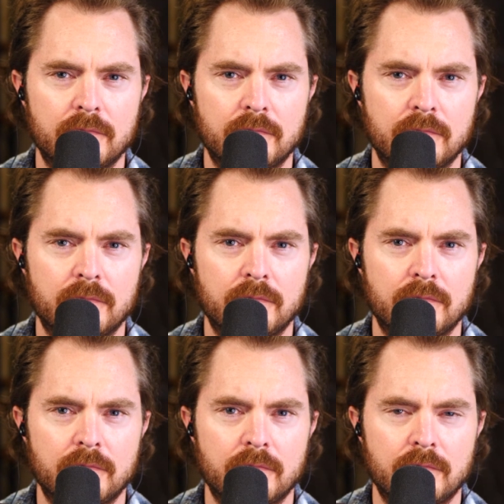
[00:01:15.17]

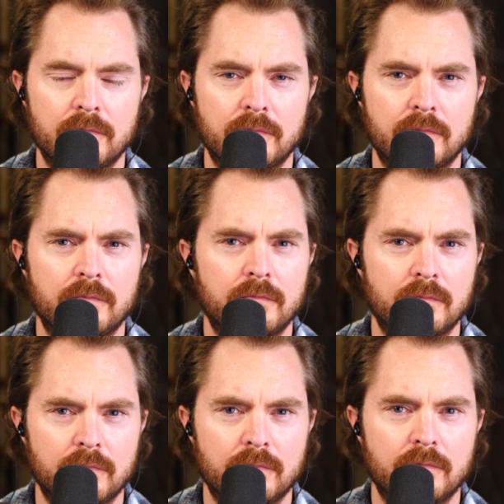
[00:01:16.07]

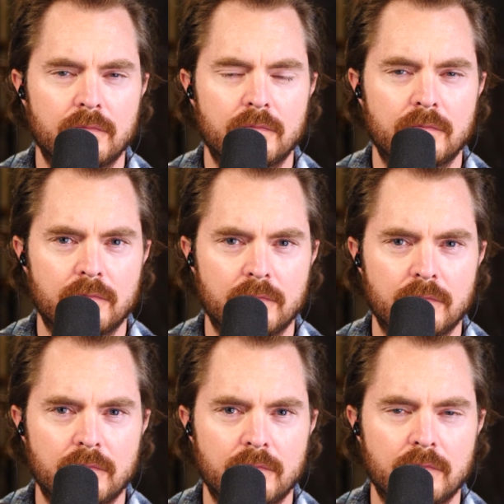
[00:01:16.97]

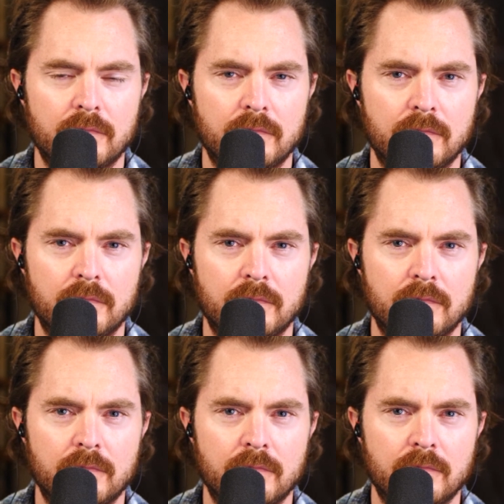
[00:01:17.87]

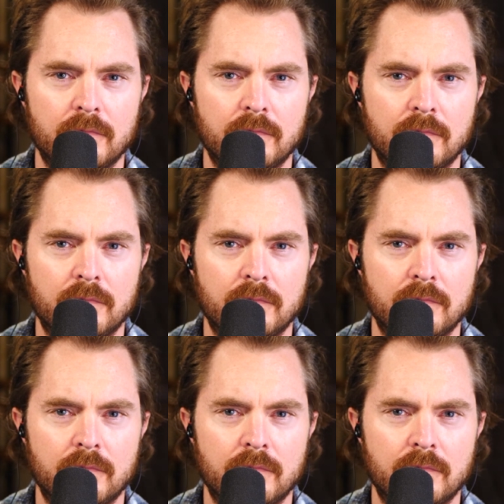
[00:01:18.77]
The person shown says nothing.